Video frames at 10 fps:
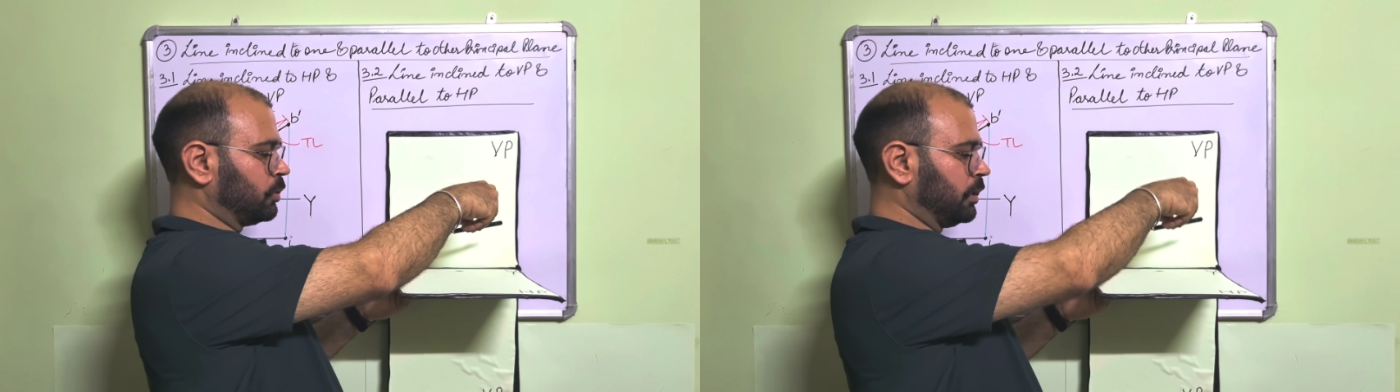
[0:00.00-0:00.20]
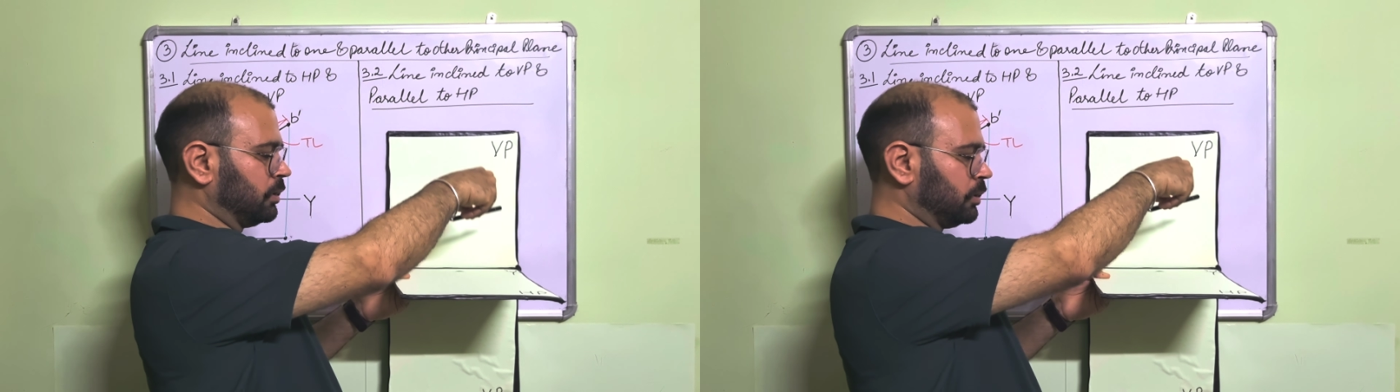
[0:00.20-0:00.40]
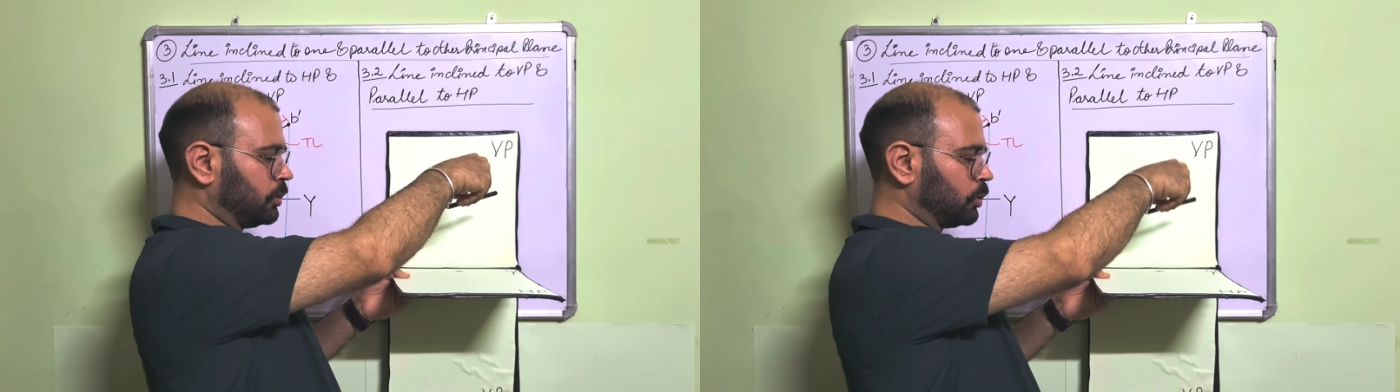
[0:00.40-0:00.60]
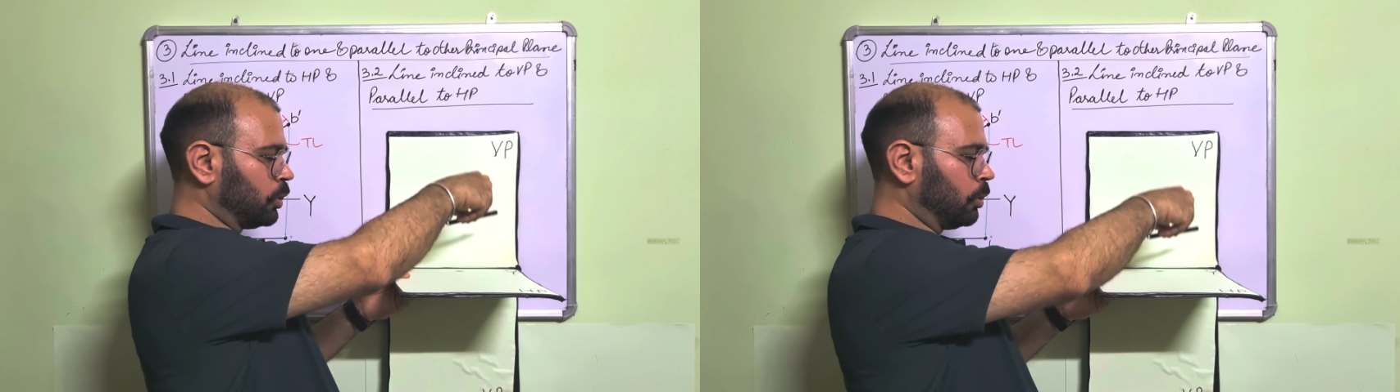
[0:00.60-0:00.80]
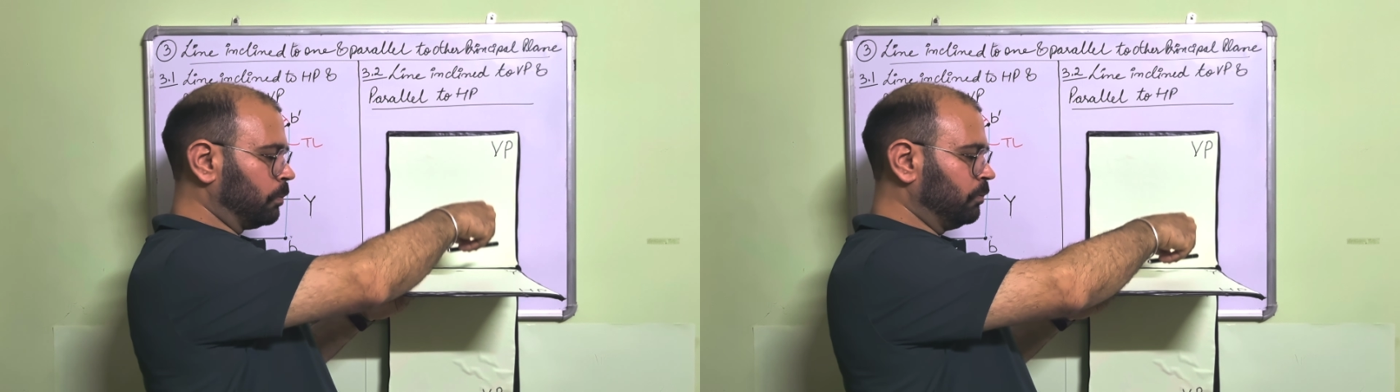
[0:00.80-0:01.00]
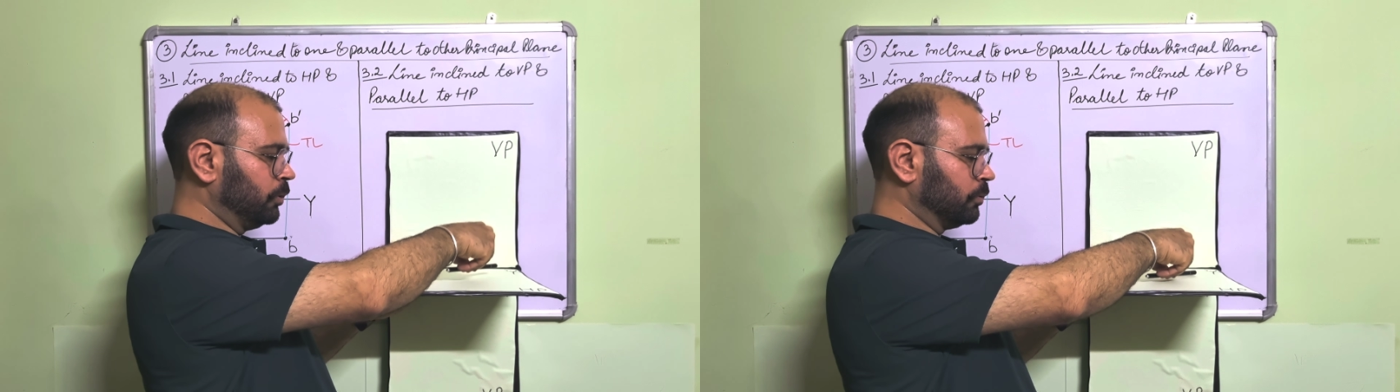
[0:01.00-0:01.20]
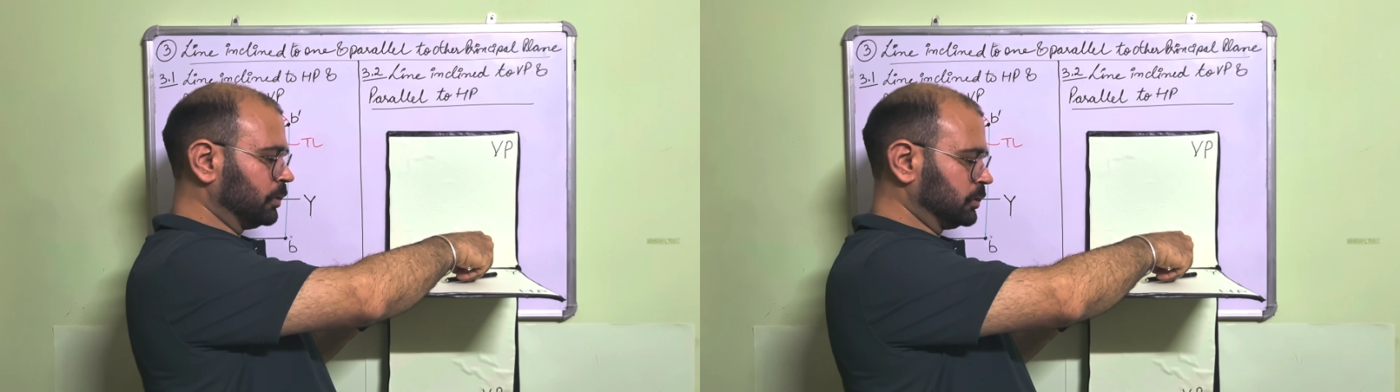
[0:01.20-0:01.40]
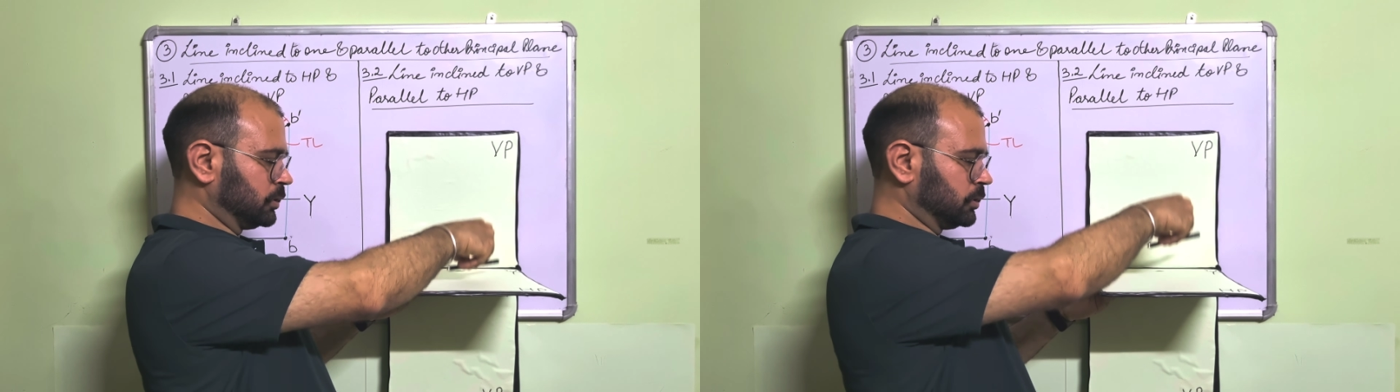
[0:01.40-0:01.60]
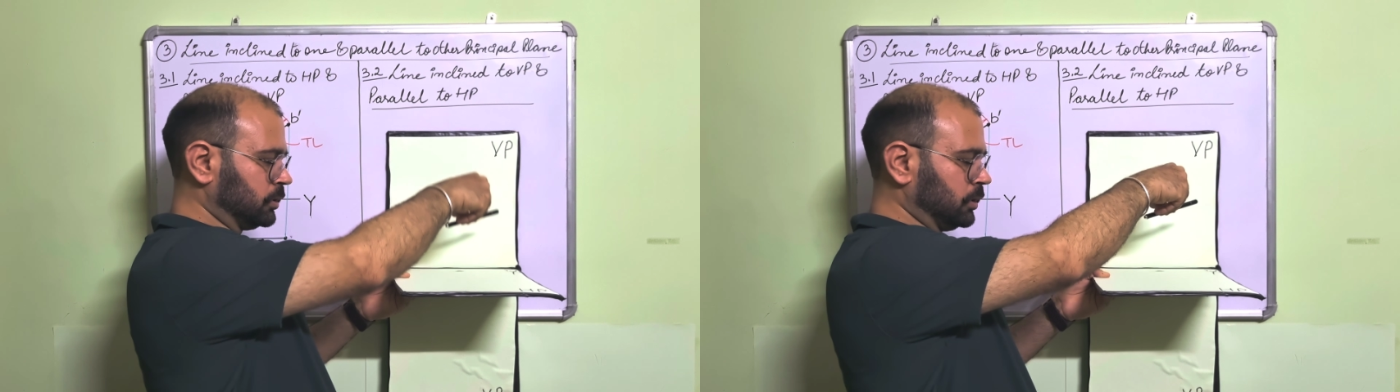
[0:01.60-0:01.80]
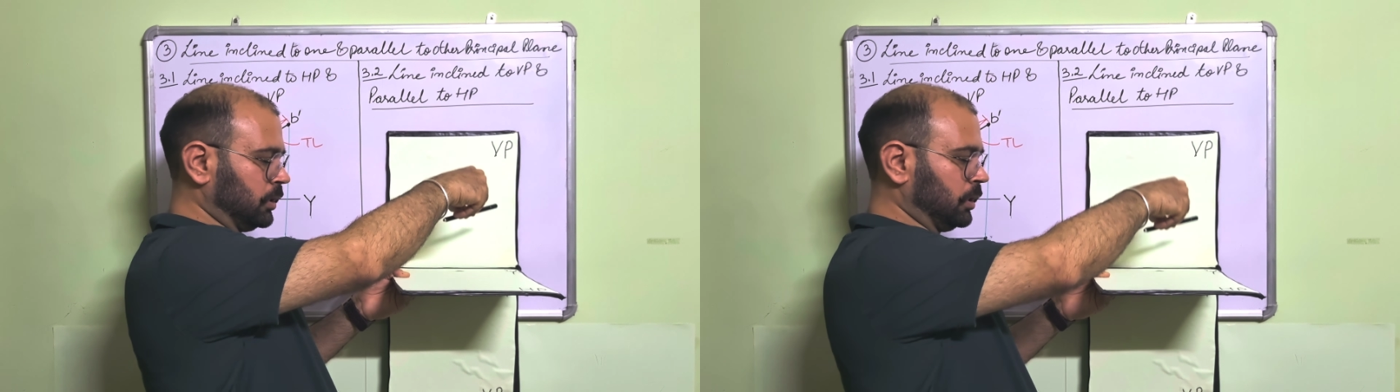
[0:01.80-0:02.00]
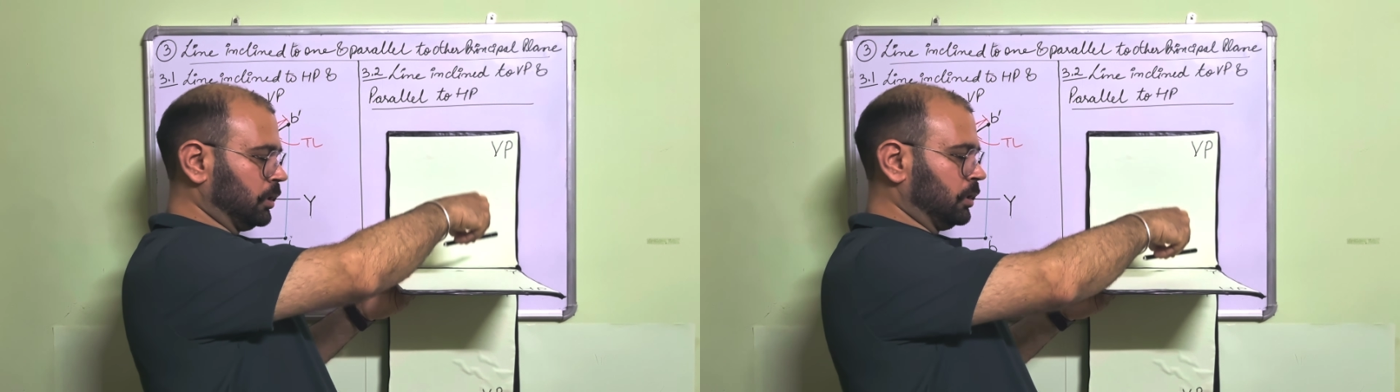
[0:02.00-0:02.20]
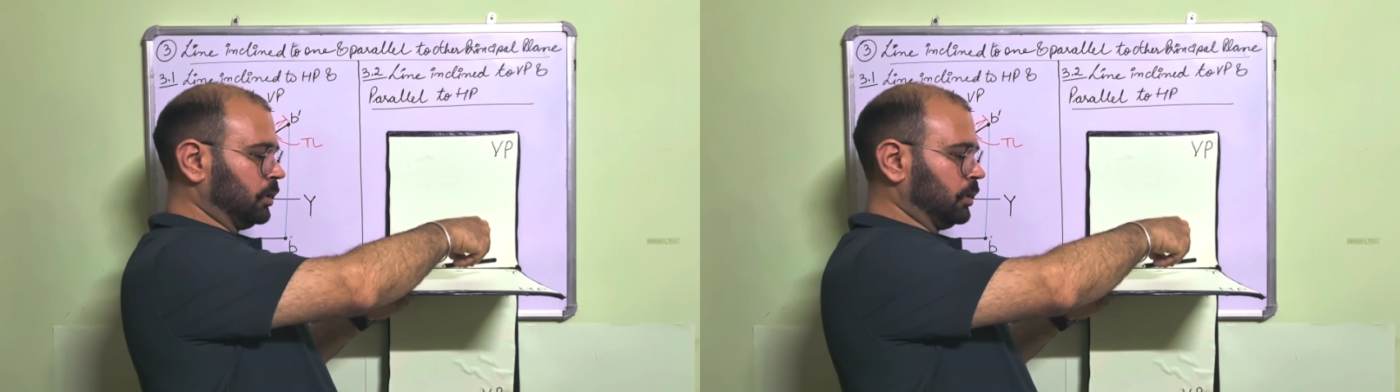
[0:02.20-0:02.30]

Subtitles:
first? You will be drawing the top view